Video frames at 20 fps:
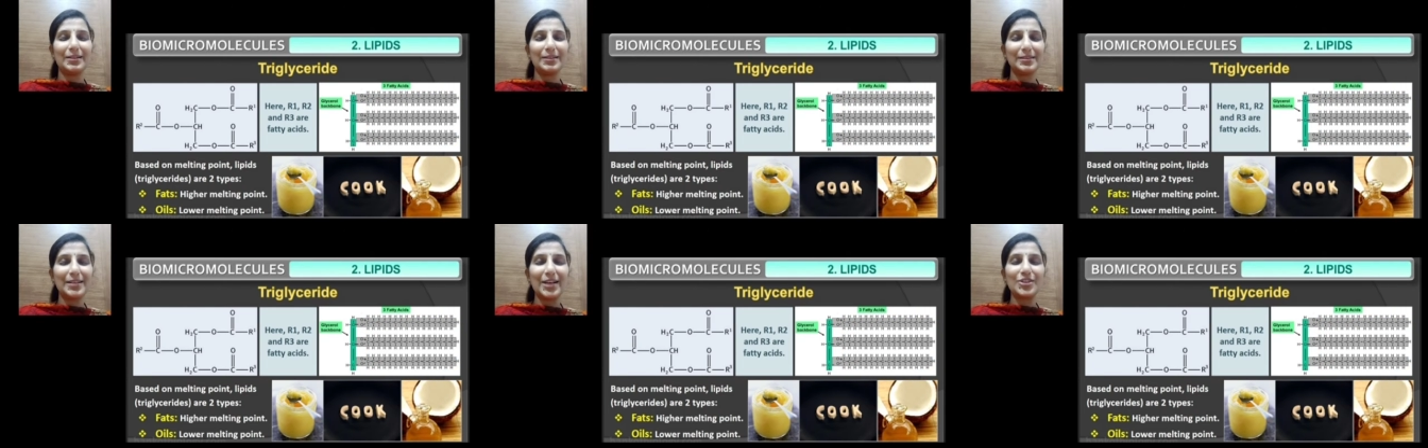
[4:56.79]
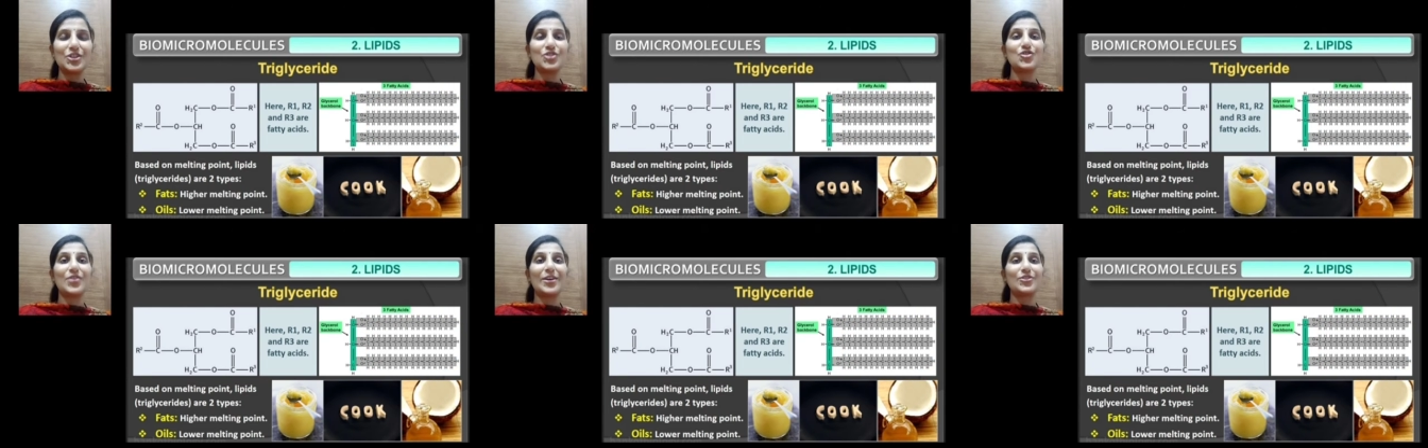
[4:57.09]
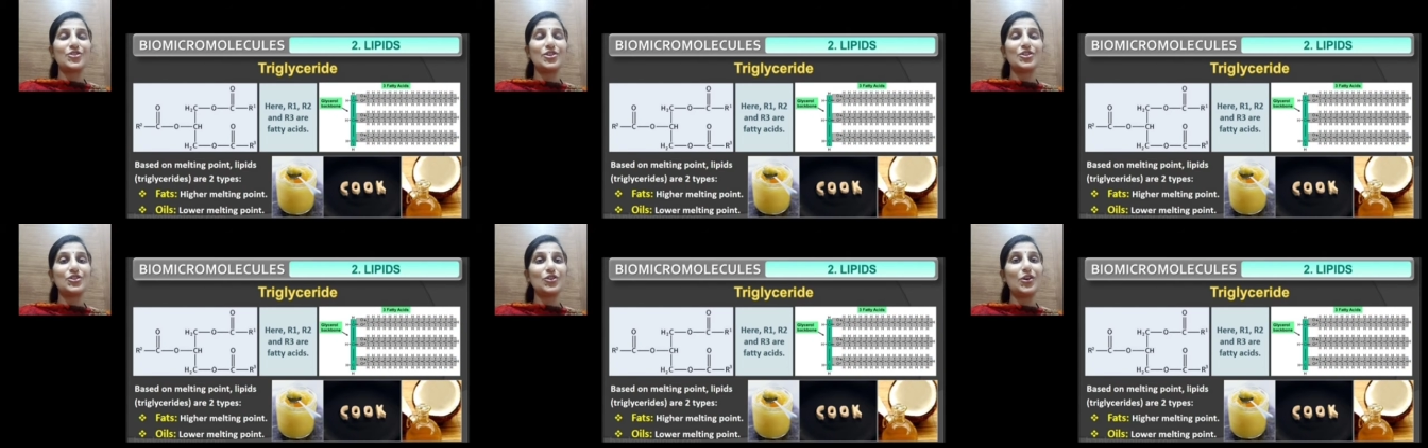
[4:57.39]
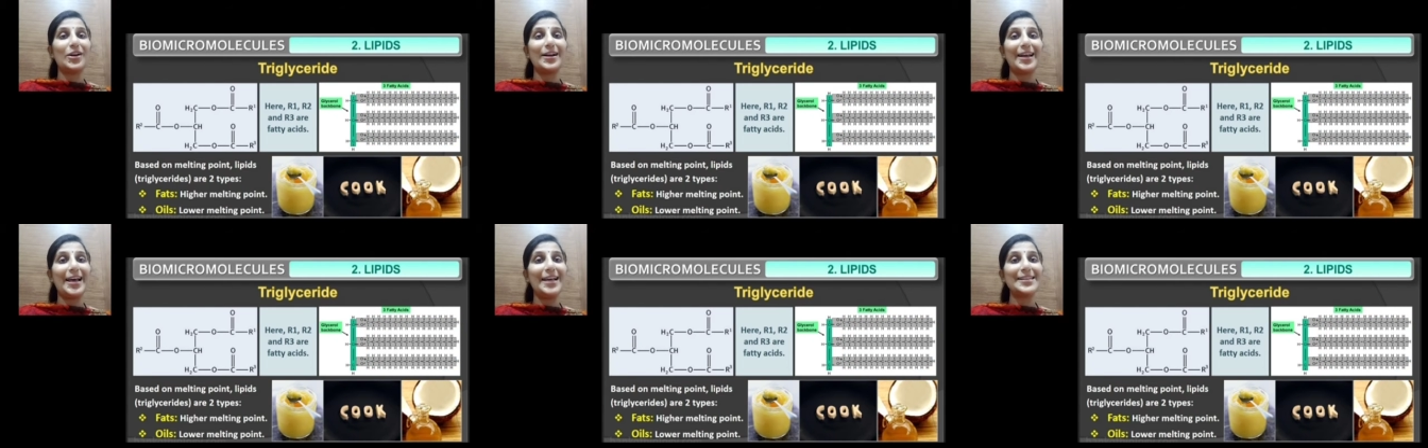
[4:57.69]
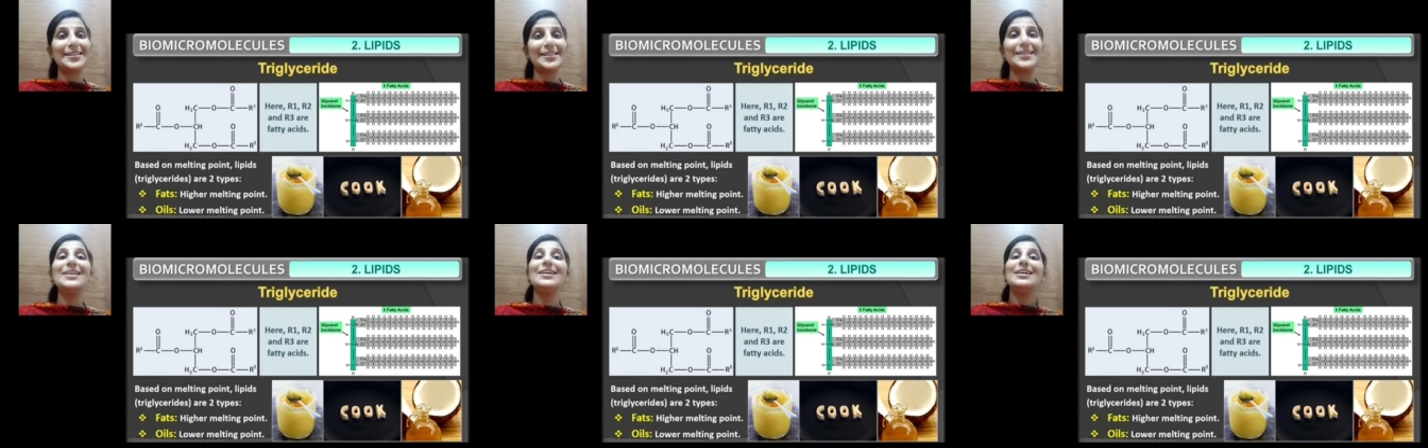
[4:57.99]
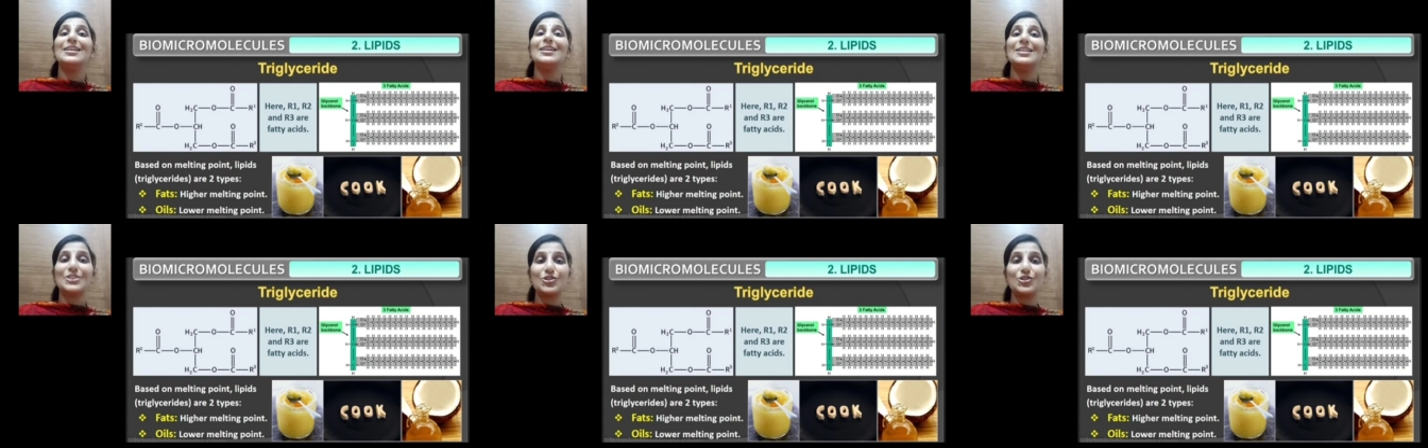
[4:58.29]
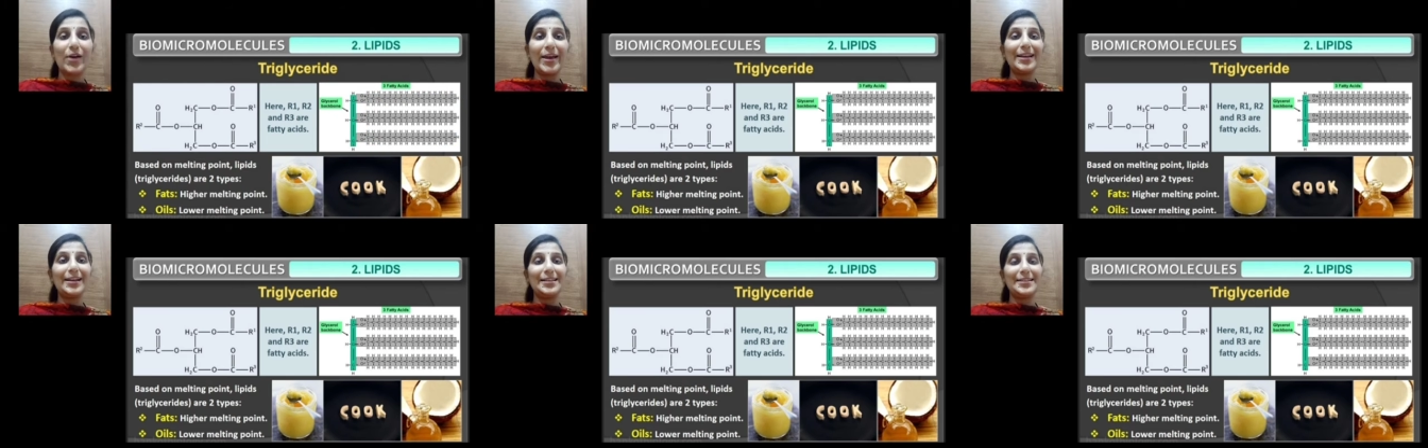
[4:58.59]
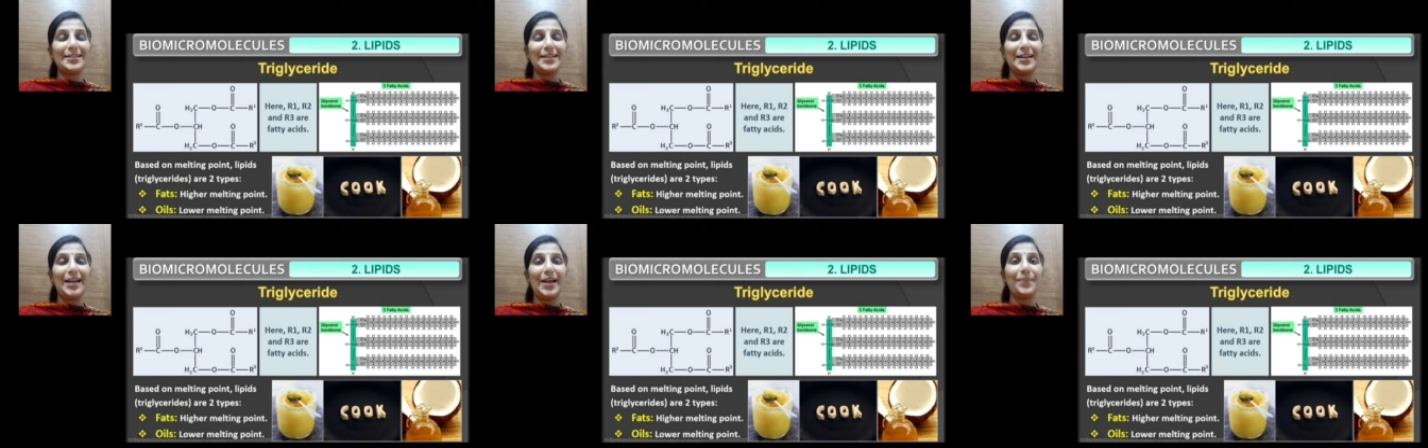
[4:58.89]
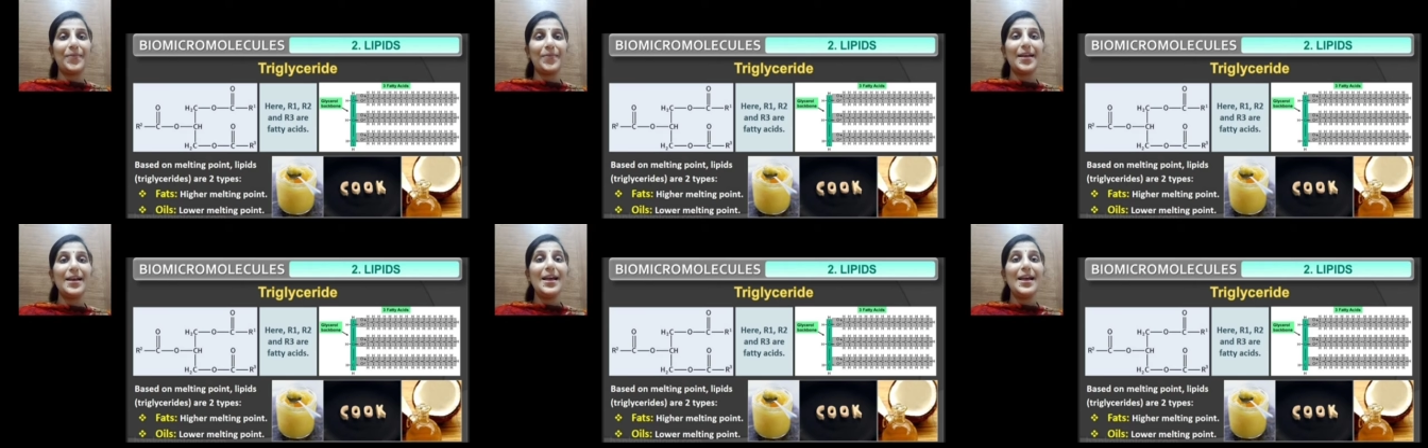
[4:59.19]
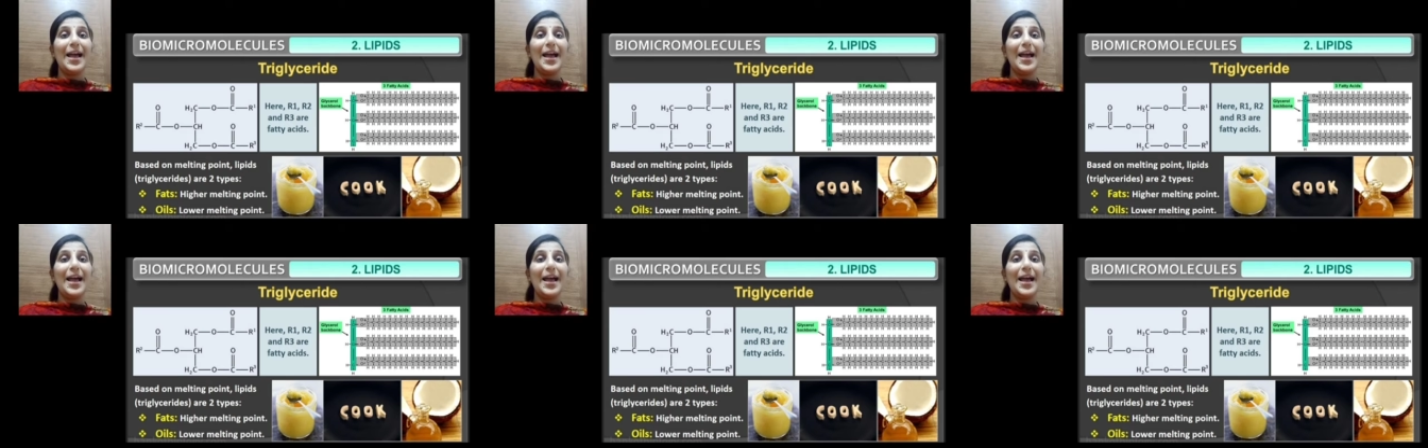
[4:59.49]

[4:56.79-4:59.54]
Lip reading: Such a structure is called as a triglyceride,